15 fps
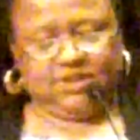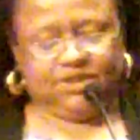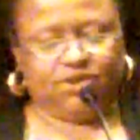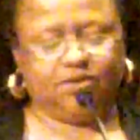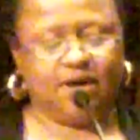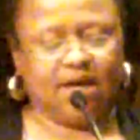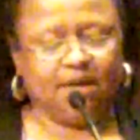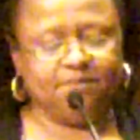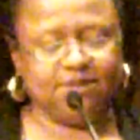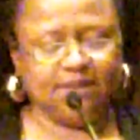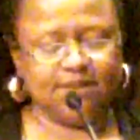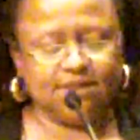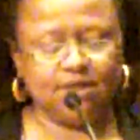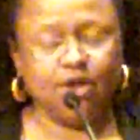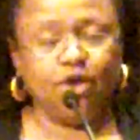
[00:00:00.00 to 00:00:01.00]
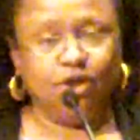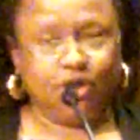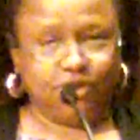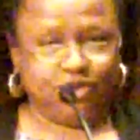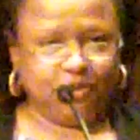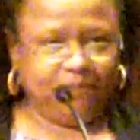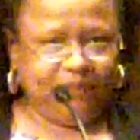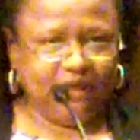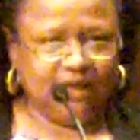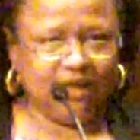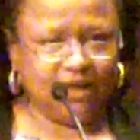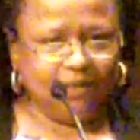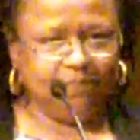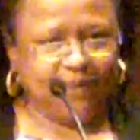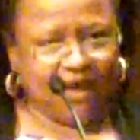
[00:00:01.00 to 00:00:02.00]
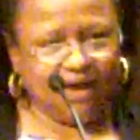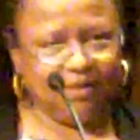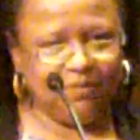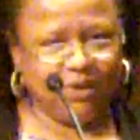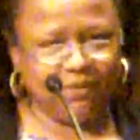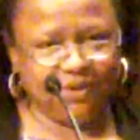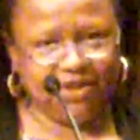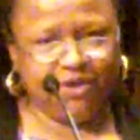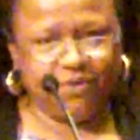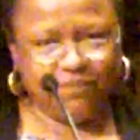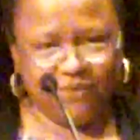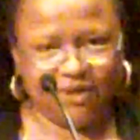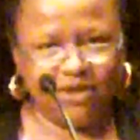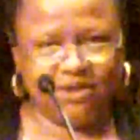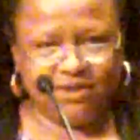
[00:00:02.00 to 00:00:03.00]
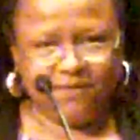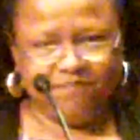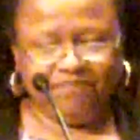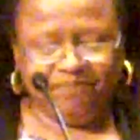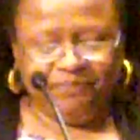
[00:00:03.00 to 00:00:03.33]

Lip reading: describes is to be impeccable with your word.